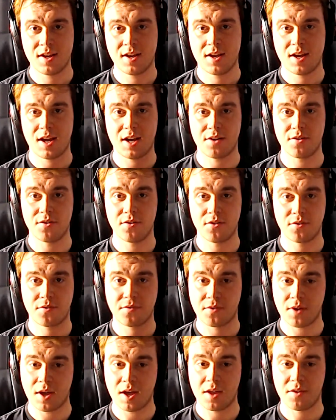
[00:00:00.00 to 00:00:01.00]
and it was
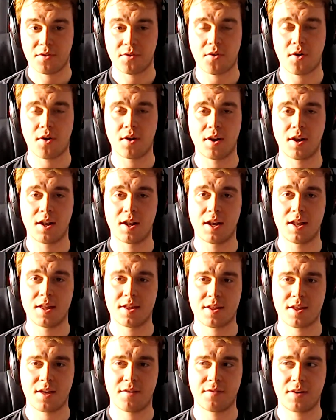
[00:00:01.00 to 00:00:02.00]
throttling
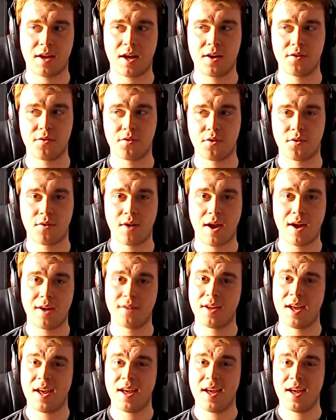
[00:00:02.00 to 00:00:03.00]
itself down to around
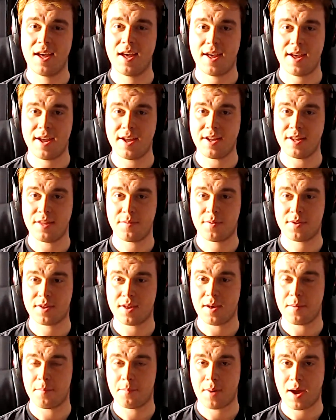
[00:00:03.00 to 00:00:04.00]

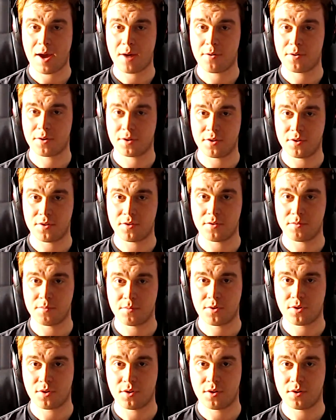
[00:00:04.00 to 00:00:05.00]
80% power
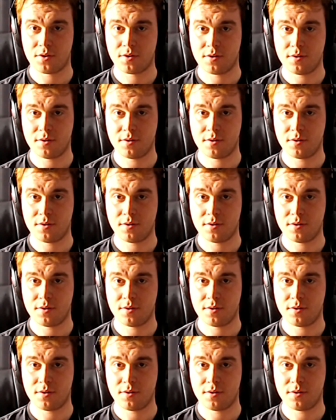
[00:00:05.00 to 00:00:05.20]
consumption.